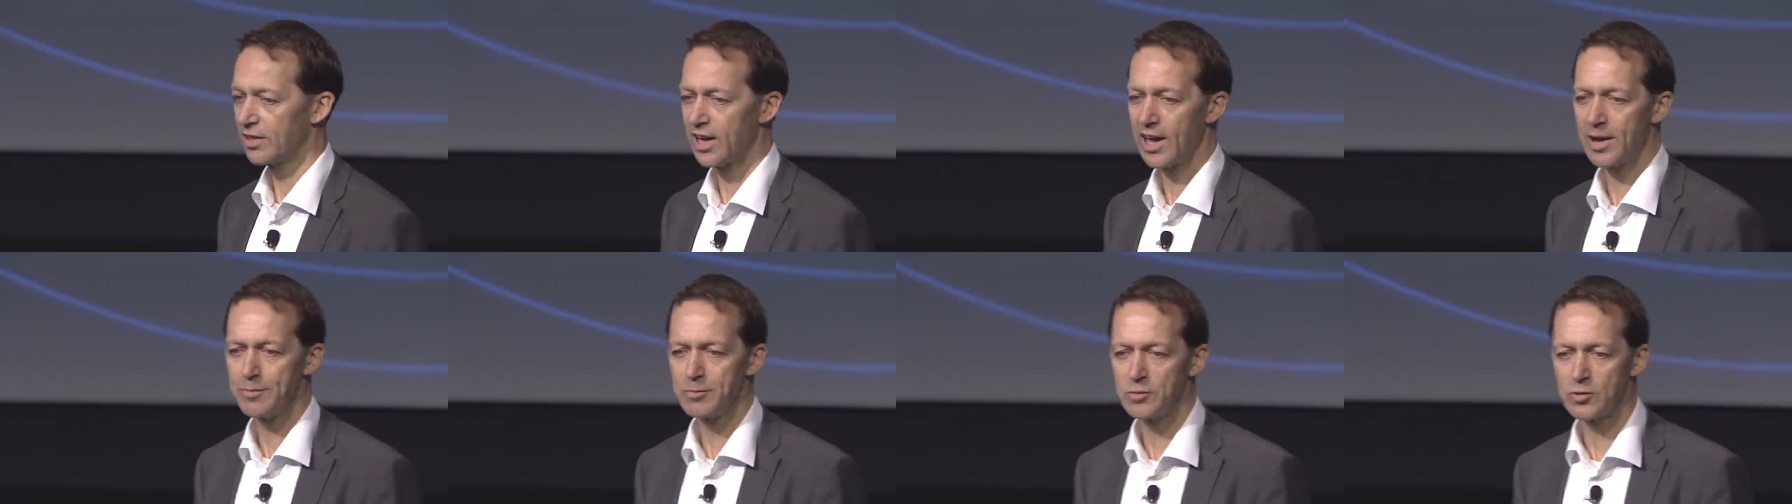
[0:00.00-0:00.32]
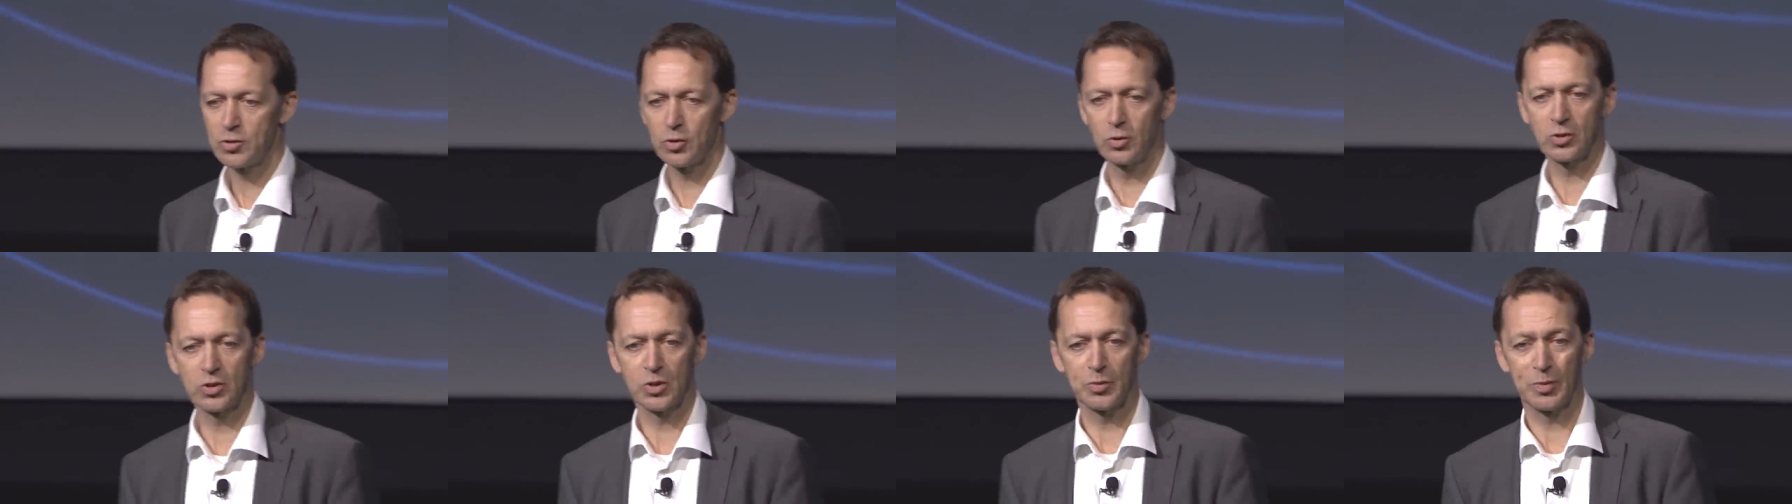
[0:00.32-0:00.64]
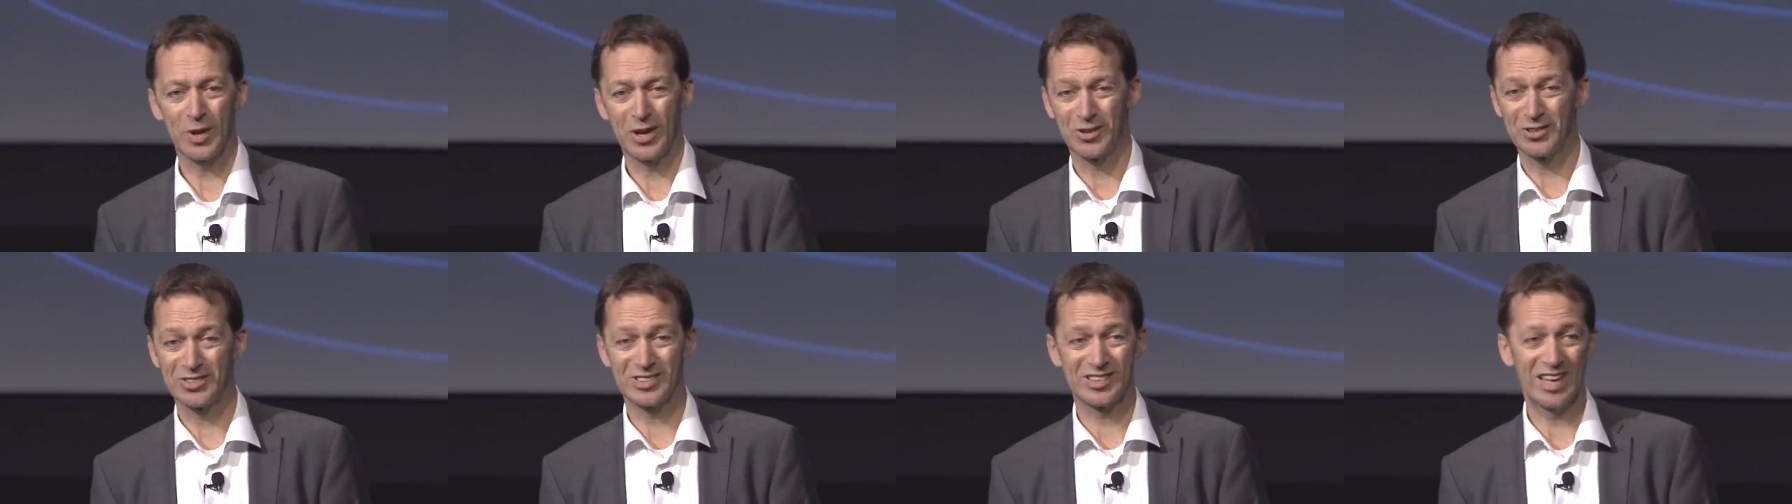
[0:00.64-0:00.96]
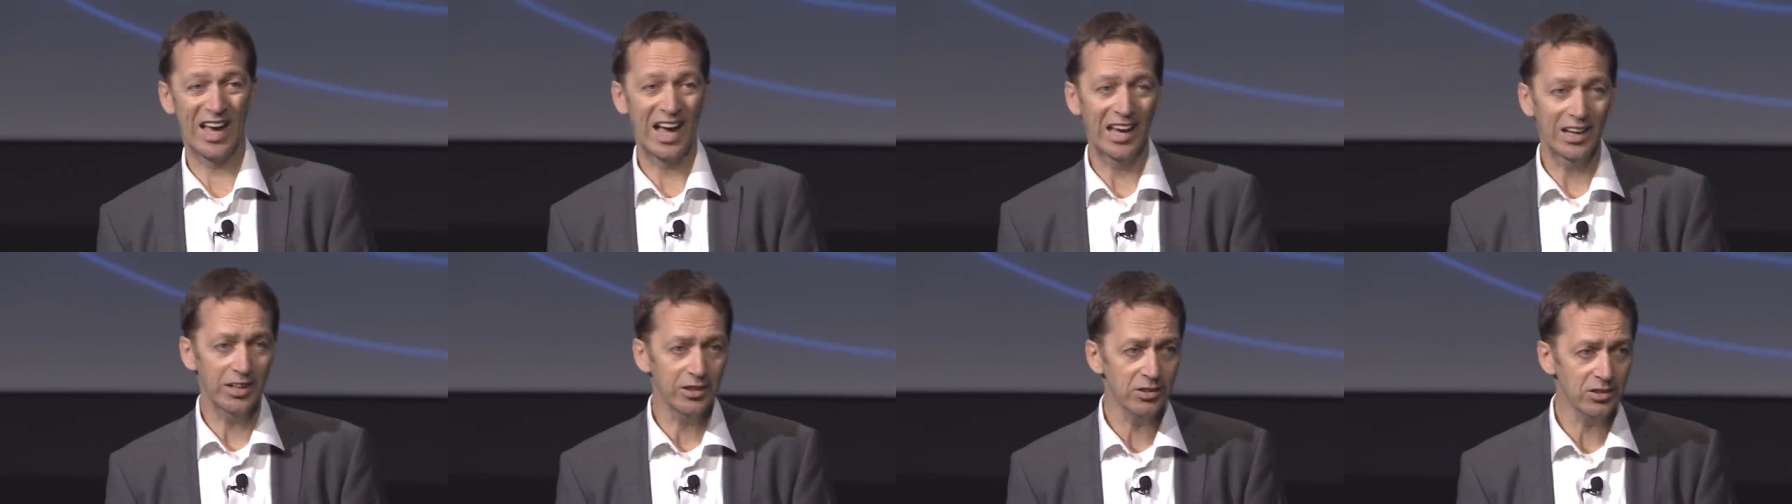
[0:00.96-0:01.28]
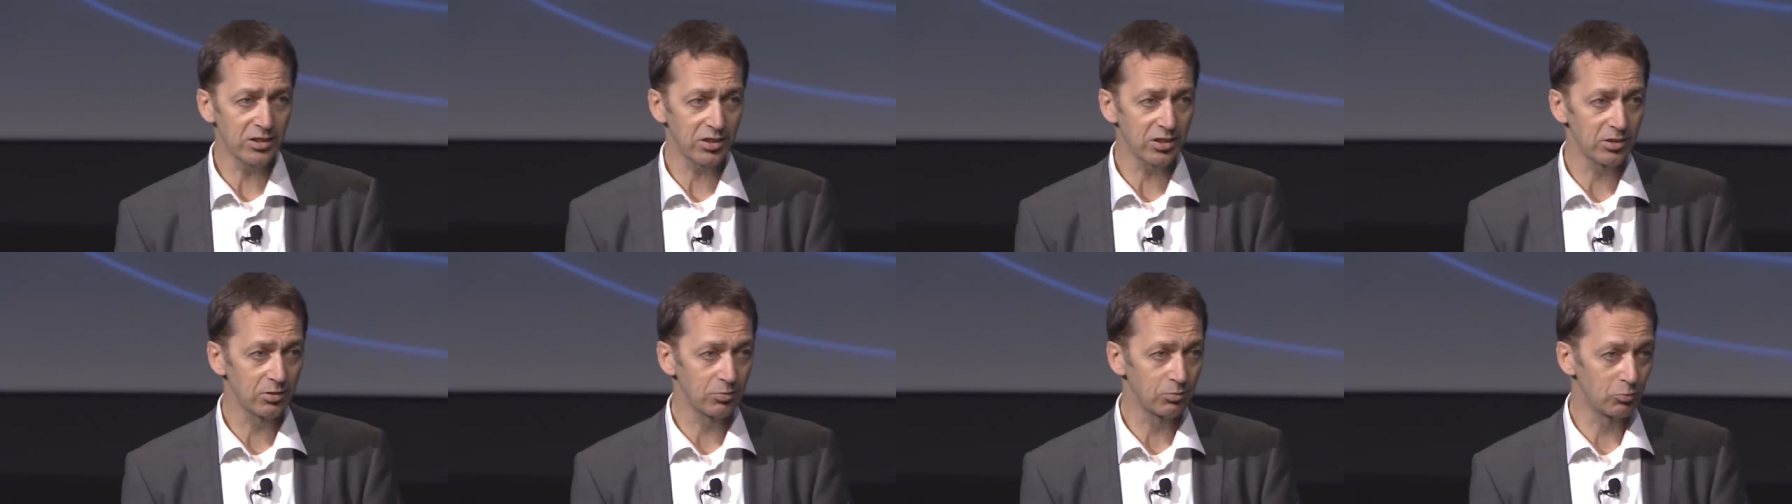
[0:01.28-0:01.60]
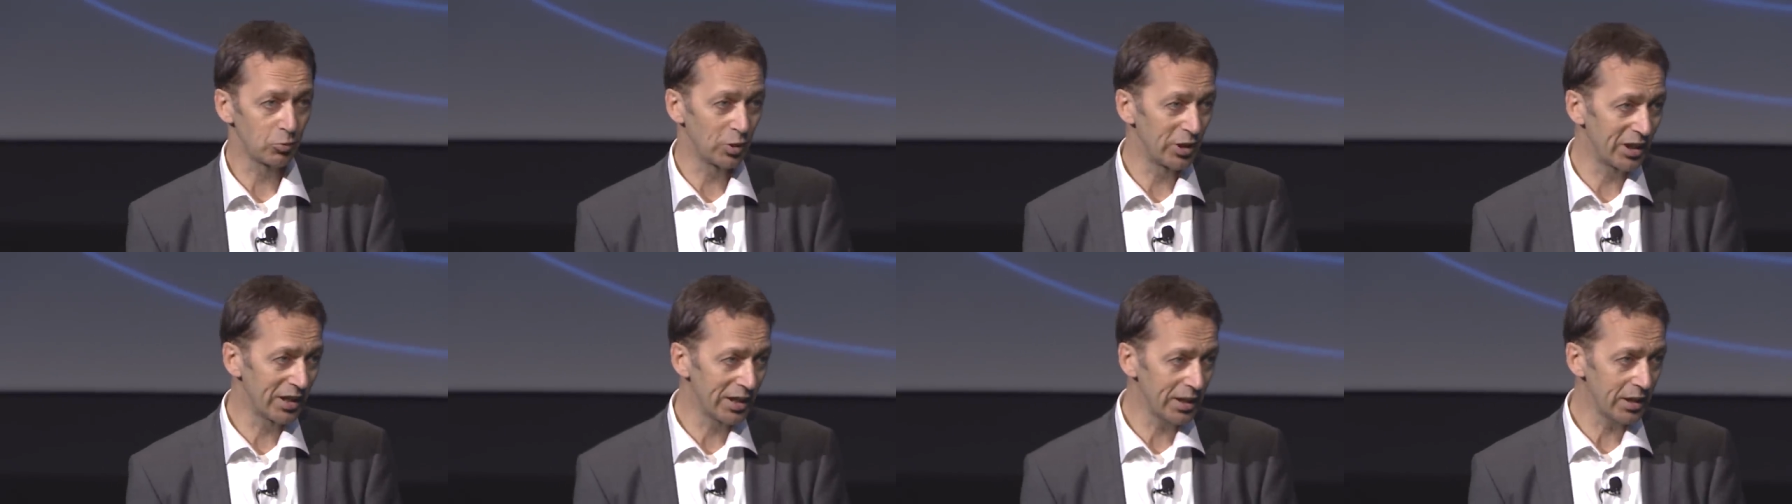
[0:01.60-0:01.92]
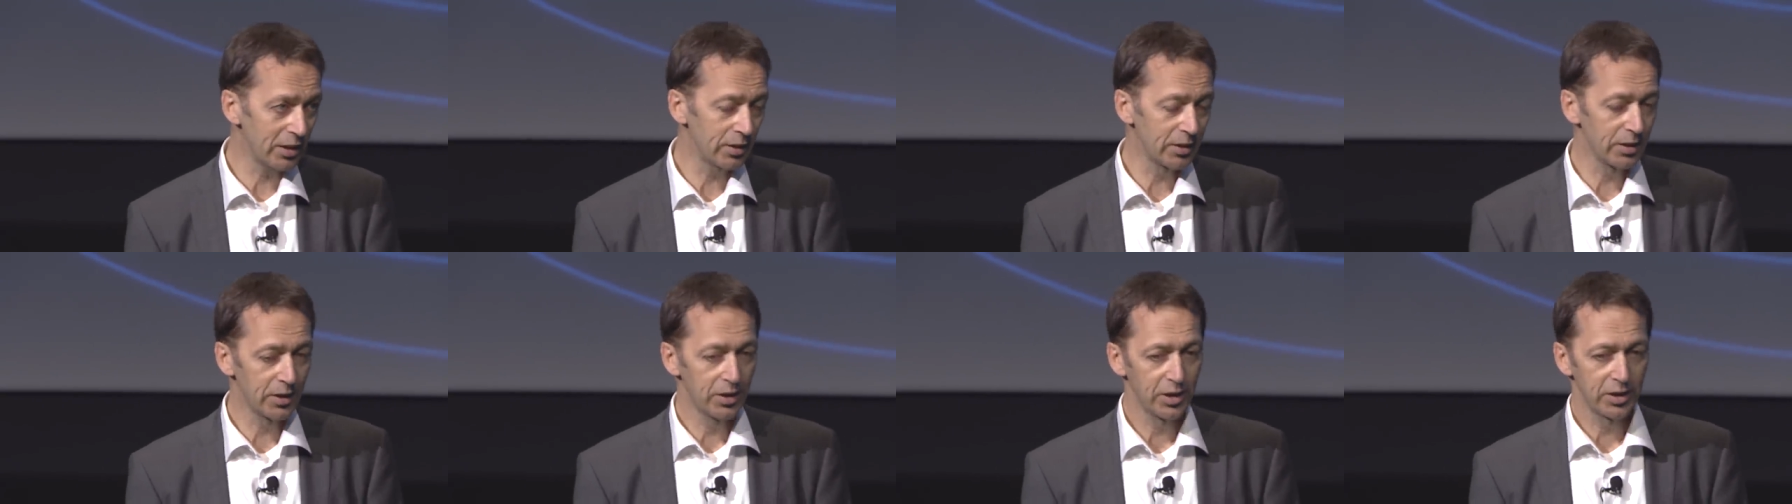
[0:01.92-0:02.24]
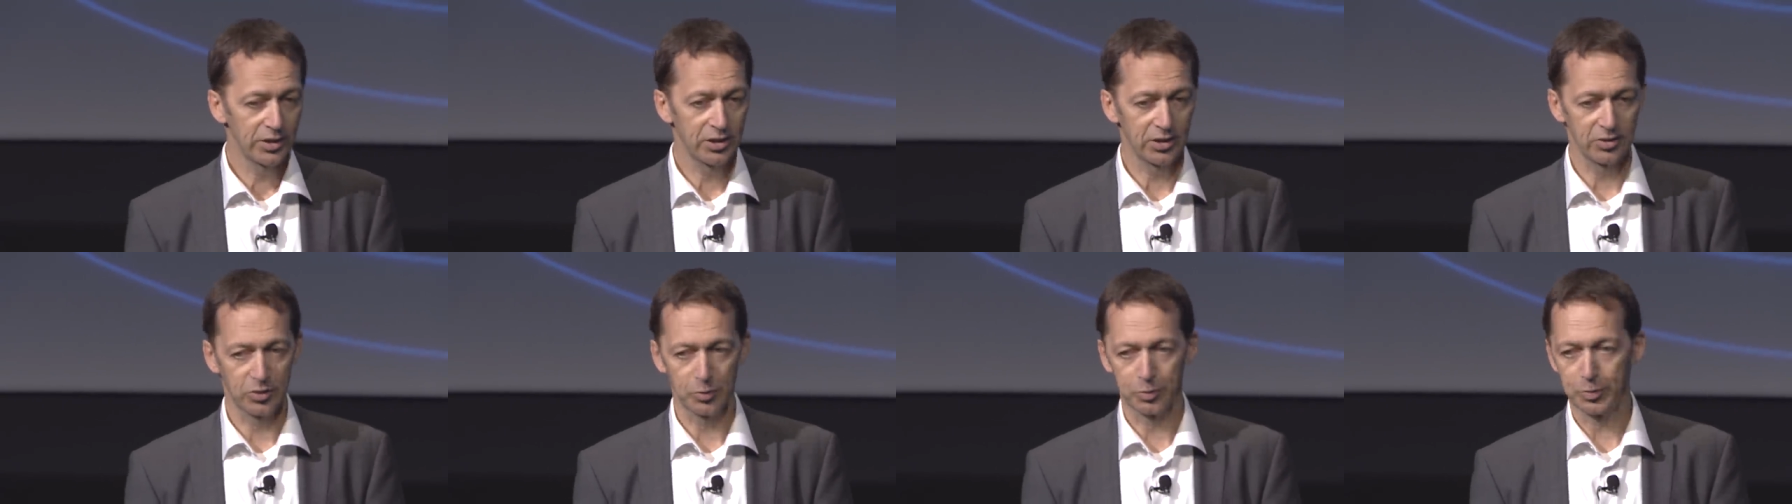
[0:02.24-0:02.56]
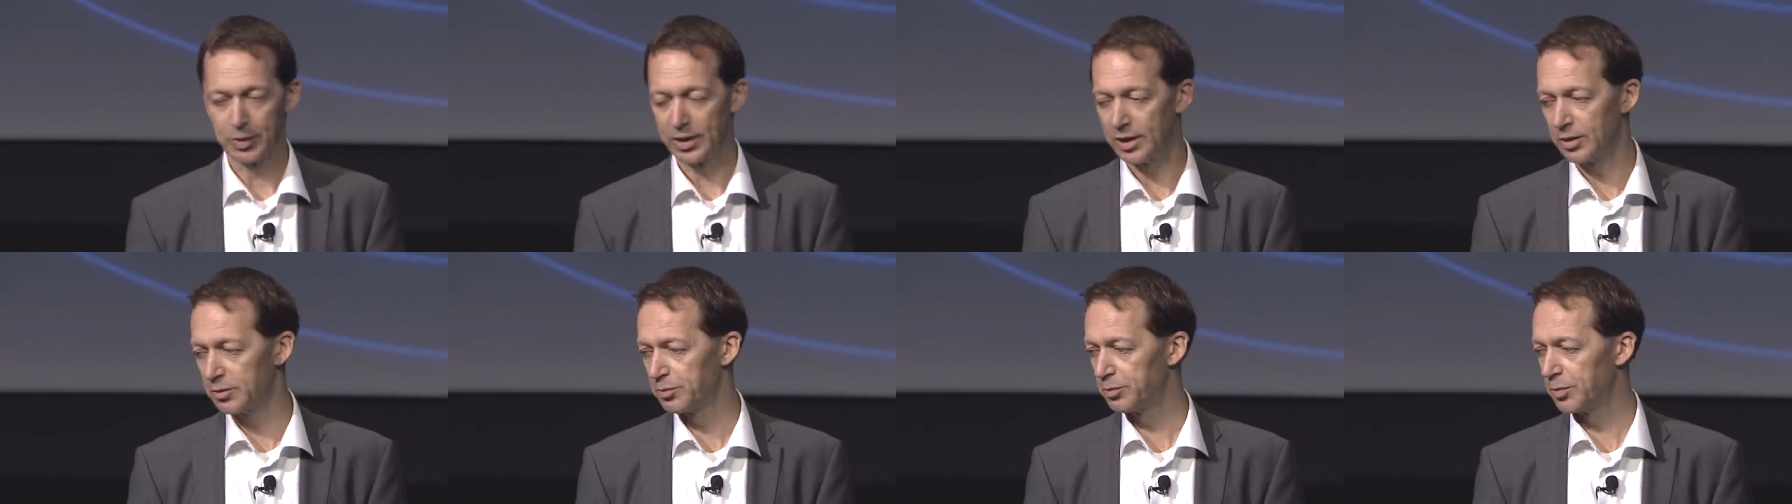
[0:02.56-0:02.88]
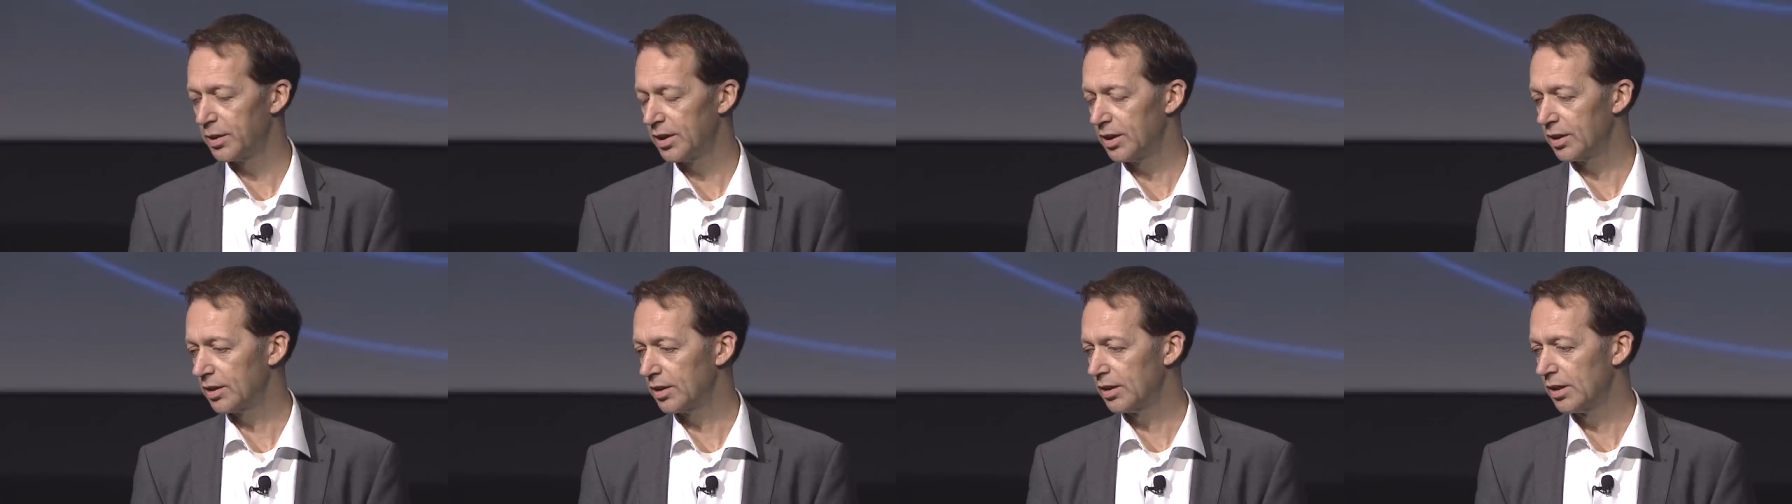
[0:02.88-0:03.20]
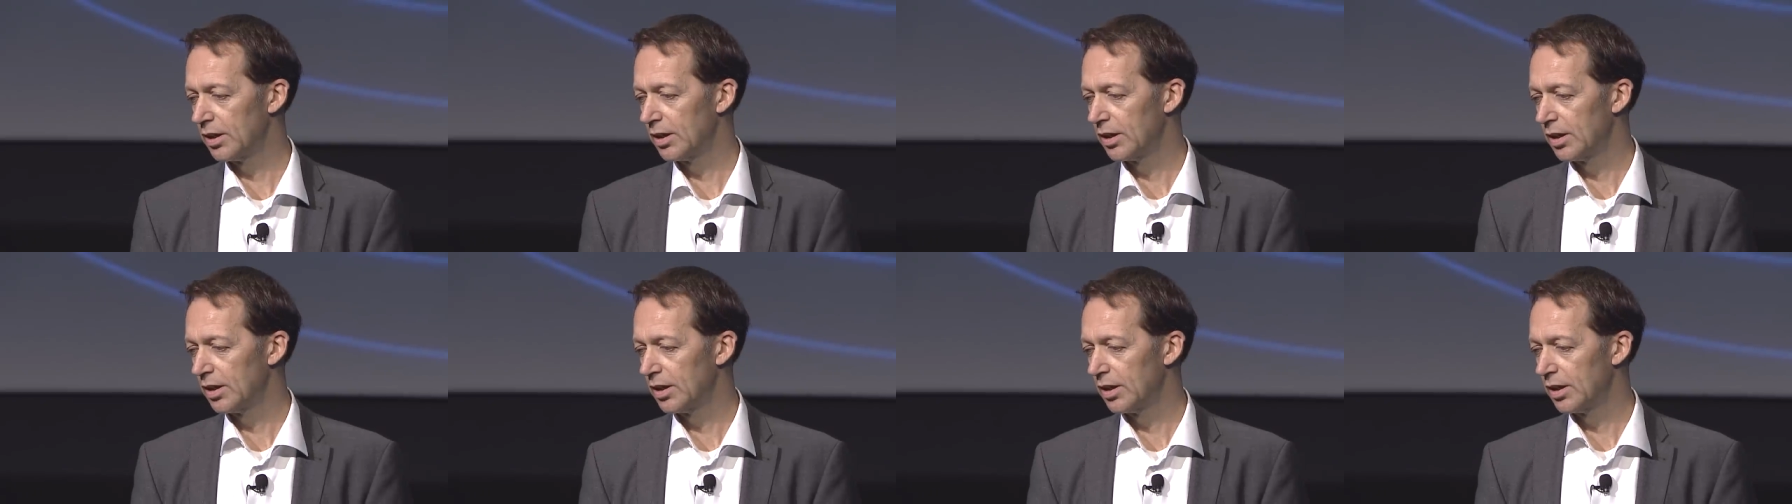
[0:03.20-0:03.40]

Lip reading: I haven't talked about talent, really. There's a big, big